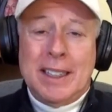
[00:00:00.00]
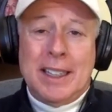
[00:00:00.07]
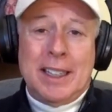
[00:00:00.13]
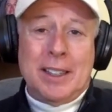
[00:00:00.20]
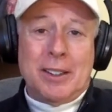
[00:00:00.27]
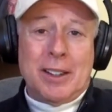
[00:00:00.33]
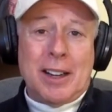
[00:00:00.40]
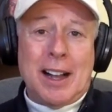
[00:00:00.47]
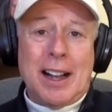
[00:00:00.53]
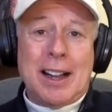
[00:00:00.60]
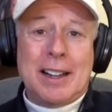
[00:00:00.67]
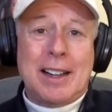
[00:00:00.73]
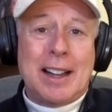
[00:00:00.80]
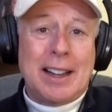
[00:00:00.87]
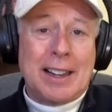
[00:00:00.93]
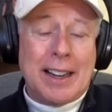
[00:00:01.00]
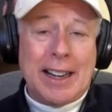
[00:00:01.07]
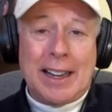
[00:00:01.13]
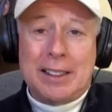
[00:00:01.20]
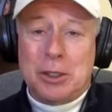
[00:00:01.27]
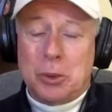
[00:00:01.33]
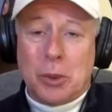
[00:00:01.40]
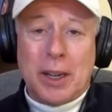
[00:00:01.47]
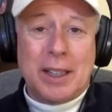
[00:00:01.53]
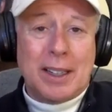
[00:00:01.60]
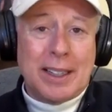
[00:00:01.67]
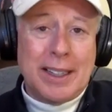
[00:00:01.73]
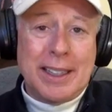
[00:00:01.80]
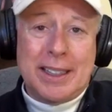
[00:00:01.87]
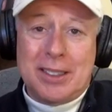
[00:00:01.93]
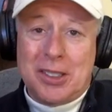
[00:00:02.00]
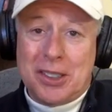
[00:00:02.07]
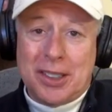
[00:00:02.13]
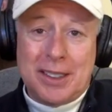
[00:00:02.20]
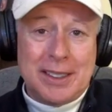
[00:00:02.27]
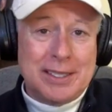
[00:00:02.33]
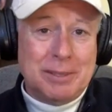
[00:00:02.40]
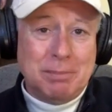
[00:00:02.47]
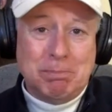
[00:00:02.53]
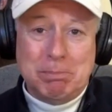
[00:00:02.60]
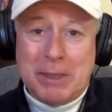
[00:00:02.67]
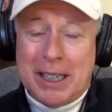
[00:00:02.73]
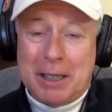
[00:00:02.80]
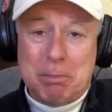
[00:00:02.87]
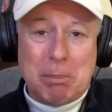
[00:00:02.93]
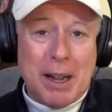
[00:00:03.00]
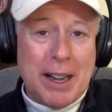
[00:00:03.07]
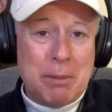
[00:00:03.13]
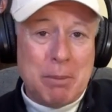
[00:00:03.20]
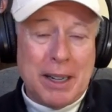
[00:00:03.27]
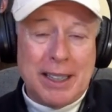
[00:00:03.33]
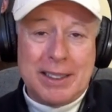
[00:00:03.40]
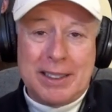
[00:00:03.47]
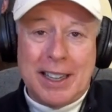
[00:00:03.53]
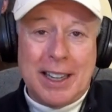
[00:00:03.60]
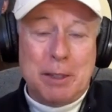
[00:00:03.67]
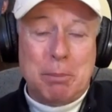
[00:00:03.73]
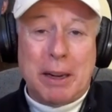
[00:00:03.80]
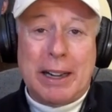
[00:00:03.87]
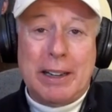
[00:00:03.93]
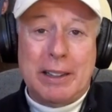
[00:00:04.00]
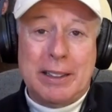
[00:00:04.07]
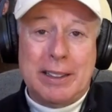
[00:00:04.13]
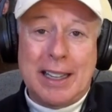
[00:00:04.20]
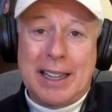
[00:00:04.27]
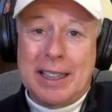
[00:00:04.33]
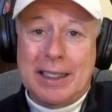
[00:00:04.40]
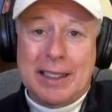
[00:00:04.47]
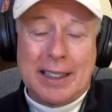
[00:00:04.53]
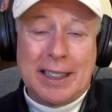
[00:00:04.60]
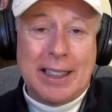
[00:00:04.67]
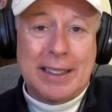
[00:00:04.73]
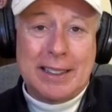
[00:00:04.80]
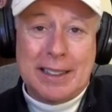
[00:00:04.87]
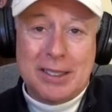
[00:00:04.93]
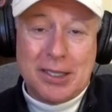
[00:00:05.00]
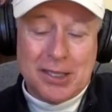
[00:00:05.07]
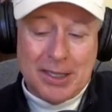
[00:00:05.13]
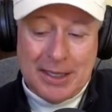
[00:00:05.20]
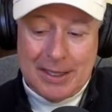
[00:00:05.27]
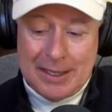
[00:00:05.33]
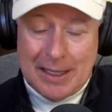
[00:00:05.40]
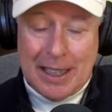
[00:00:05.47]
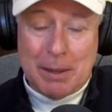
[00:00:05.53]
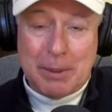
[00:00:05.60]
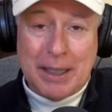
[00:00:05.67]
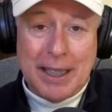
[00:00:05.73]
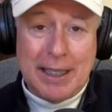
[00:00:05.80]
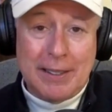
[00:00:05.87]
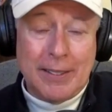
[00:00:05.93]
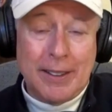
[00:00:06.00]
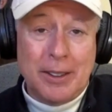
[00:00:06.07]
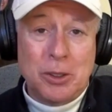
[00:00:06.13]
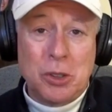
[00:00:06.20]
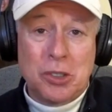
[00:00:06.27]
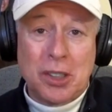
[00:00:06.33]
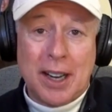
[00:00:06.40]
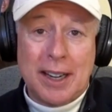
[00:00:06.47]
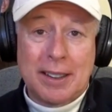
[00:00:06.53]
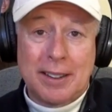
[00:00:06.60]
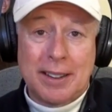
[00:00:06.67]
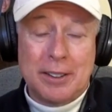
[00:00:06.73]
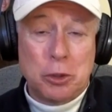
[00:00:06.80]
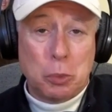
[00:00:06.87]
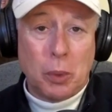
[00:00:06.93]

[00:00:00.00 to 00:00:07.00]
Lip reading: Here in Hawkeye land greatly, it's a minute-by-minute, day-by-day thing that's dominating the news cycle as